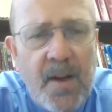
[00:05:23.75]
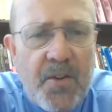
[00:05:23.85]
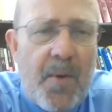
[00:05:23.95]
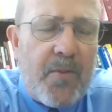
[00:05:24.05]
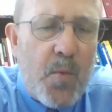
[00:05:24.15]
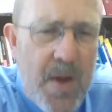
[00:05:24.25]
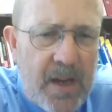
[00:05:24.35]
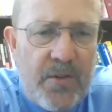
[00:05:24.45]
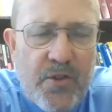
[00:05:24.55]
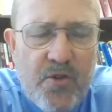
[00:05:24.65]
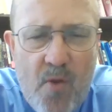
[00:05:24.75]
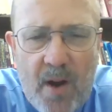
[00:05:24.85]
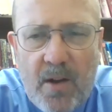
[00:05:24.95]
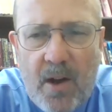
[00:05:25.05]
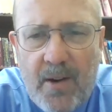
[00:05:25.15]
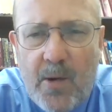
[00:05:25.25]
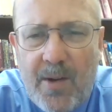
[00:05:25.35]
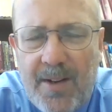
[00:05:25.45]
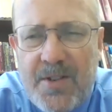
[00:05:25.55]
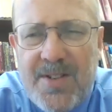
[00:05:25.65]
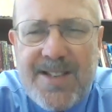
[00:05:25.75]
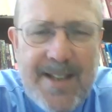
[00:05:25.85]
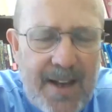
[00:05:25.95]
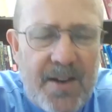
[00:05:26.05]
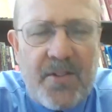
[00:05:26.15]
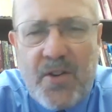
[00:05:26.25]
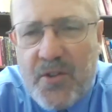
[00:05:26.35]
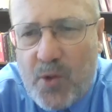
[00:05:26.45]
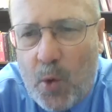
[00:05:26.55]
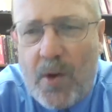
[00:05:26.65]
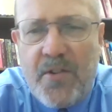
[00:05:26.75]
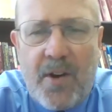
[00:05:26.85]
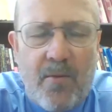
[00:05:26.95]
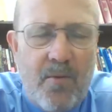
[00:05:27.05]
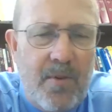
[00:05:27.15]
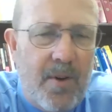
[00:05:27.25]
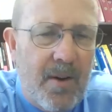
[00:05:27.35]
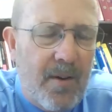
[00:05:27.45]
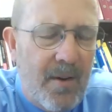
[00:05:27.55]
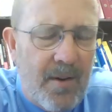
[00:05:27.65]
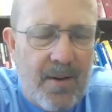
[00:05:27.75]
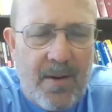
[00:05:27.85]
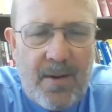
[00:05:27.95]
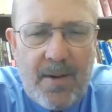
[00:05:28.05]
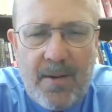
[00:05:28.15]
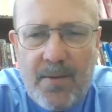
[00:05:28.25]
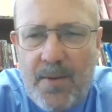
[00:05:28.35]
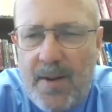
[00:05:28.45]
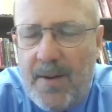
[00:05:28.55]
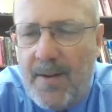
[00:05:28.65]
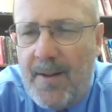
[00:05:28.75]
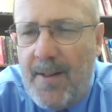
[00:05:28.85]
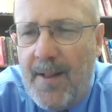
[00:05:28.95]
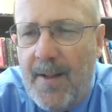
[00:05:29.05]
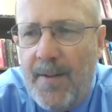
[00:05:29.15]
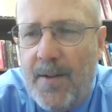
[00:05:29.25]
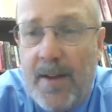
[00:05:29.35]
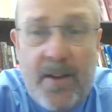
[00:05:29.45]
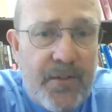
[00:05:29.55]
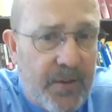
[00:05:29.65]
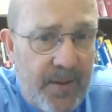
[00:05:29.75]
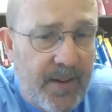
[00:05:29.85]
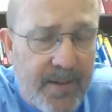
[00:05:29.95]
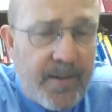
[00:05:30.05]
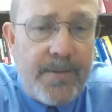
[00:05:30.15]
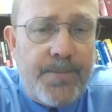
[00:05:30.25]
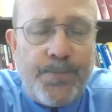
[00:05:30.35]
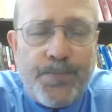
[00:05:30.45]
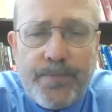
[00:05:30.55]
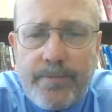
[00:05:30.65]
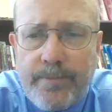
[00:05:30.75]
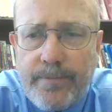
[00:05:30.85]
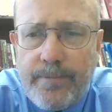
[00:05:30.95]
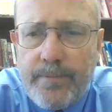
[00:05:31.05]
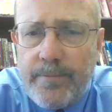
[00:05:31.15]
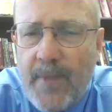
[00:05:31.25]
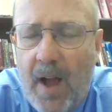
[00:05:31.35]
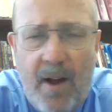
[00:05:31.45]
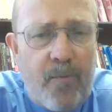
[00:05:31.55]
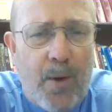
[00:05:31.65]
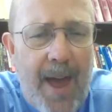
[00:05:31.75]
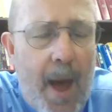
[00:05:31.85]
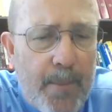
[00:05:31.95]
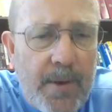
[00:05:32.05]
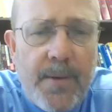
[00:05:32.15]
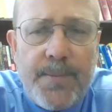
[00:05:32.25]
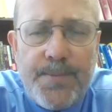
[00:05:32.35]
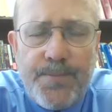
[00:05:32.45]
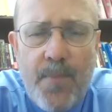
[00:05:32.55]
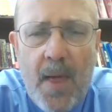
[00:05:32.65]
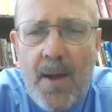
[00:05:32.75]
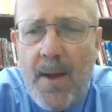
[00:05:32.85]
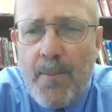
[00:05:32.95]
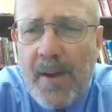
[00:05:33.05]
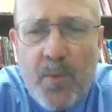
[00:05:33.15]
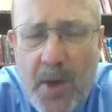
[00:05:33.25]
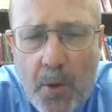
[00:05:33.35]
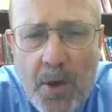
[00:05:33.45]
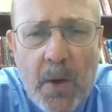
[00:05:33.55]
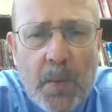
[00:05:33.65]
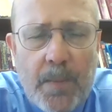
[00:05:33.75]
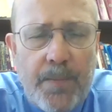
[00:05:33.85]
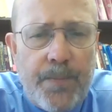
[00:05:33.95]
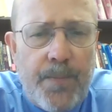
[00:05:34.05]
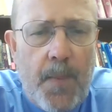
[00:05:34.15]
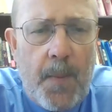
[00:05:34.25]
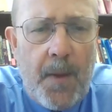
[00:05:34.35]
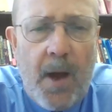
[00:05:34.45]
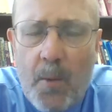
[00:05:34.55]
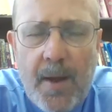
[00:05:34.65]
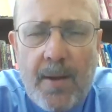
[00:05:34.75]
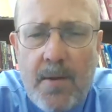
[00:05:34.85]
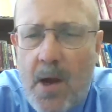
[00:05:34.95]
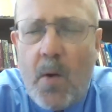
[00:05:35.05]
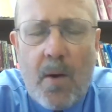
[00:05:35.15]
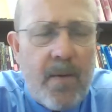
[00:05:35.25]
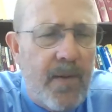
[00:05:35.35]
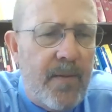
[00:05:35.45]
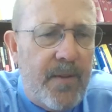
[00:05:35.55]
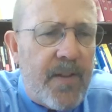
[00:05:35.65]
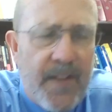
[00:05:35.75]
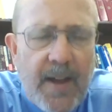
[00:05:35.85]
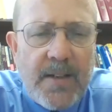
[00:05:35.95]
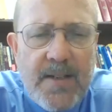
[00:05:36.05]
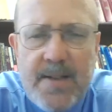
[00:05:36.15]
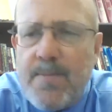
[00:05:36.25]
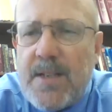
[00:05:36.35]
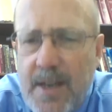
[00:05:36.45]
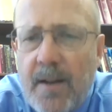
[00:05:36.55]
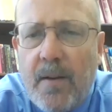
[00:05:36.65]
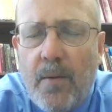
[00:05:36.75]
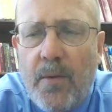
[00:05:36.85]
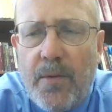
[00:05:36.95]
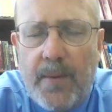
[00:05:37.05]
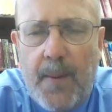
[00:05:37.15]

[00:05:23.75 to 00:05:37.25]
So we have to reconstruct our understandings, our stories, our histories of what happened, because we don't know. All we know are the things themselves.